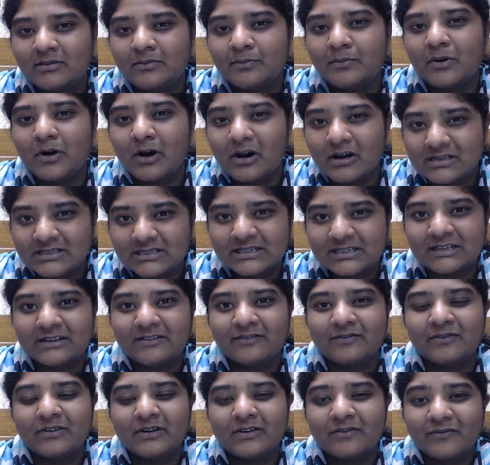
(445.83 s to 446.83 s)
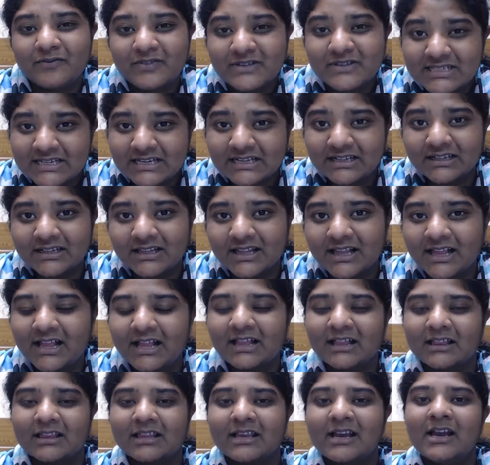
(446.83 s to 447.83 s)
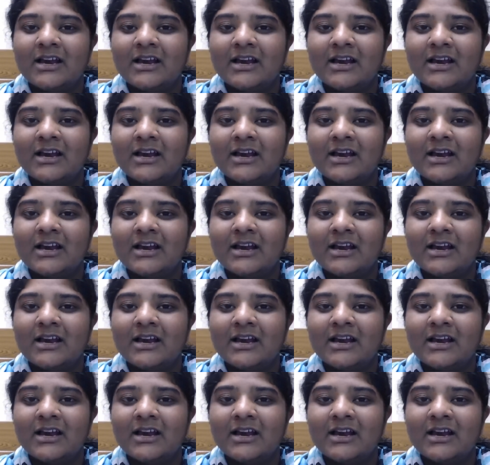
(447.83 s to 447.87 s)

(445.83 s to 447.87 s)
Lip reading: positive physical health,